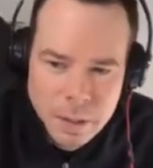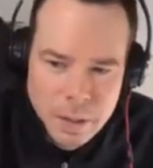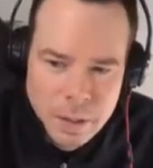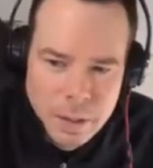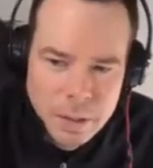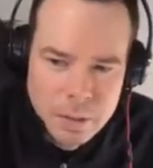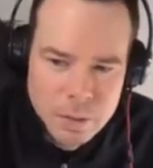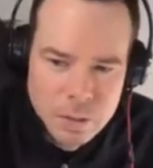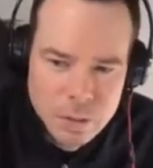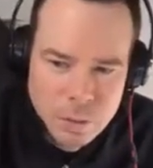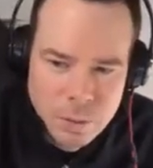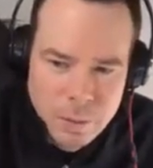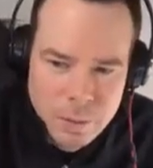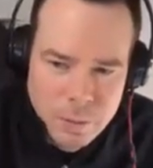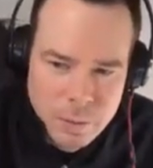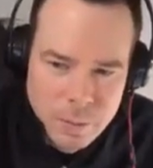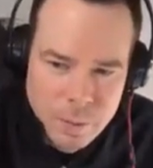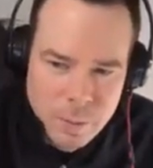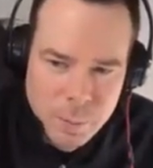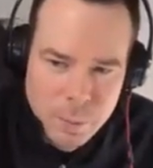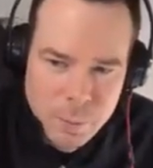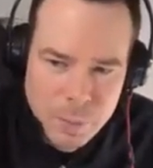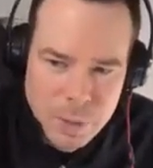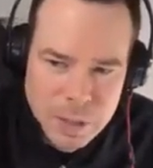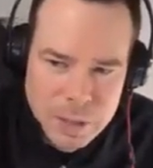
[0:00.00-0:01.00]
And
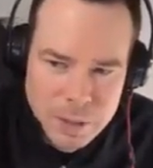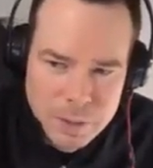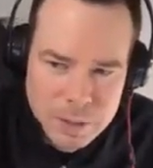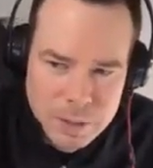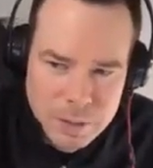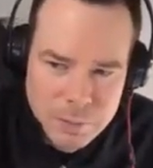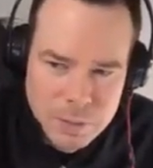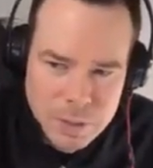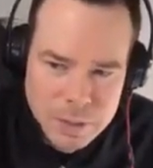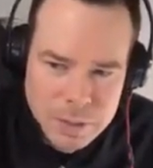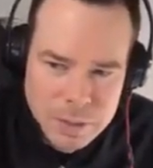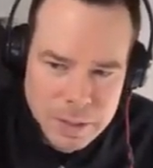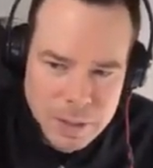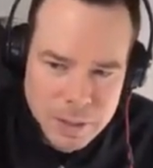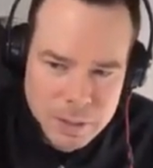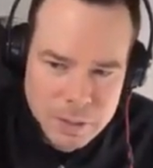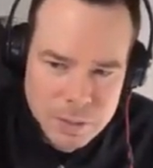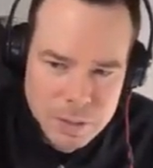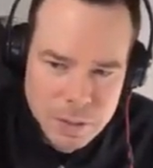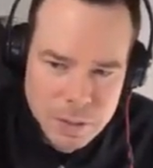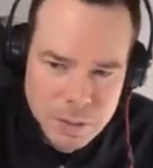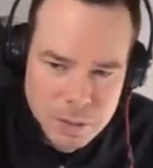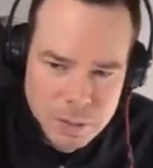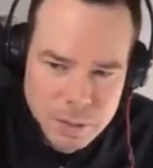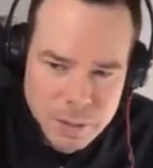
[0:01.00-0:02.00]
so because I've done the X
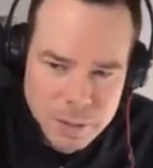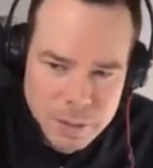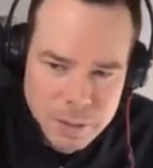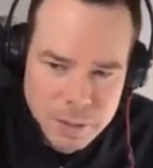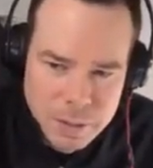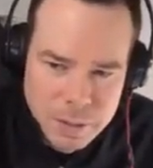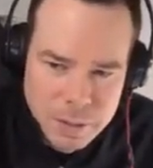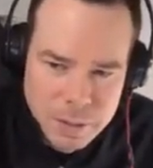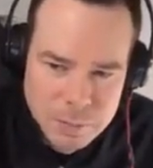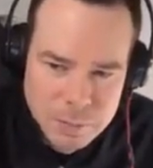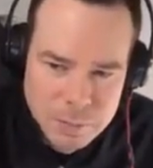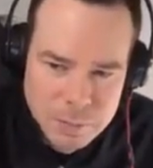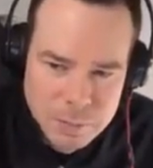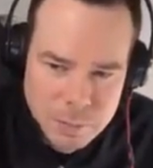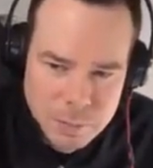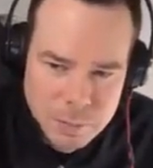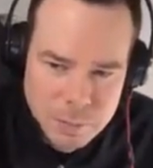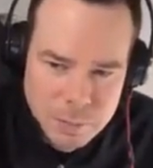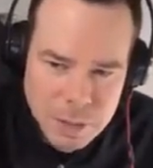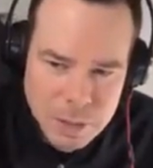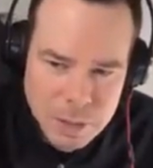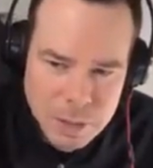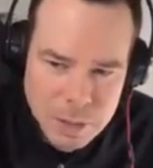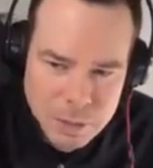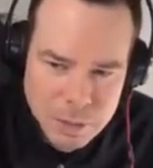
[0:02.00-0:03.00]
here, I can see
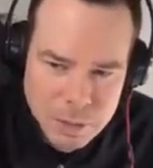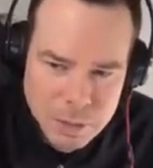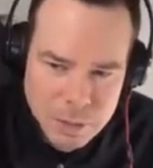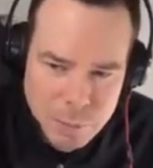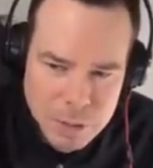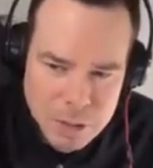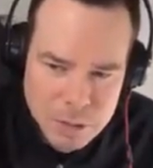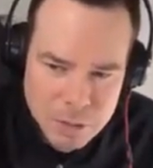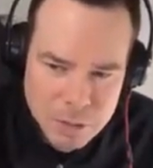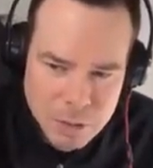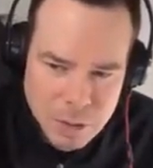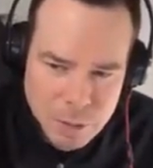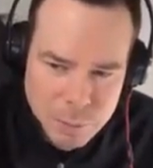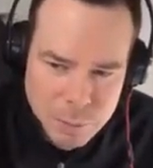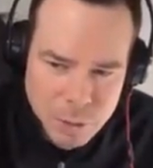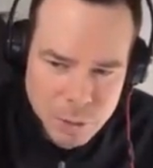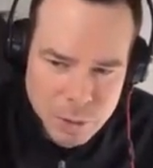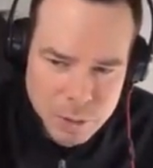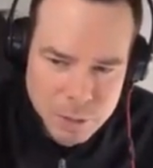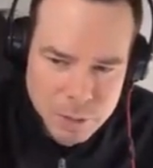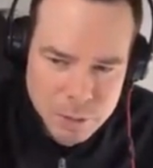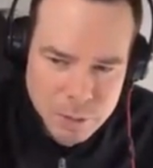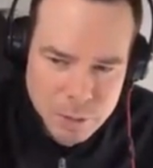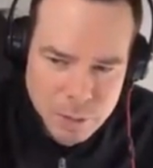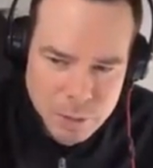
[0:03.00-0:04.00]
immediately what piece got
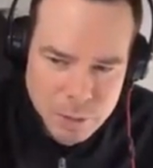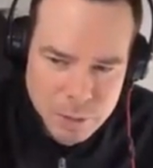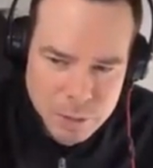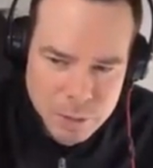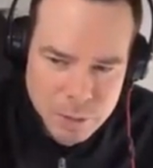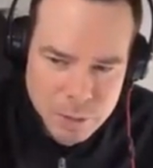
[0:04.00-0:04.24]
brought in there.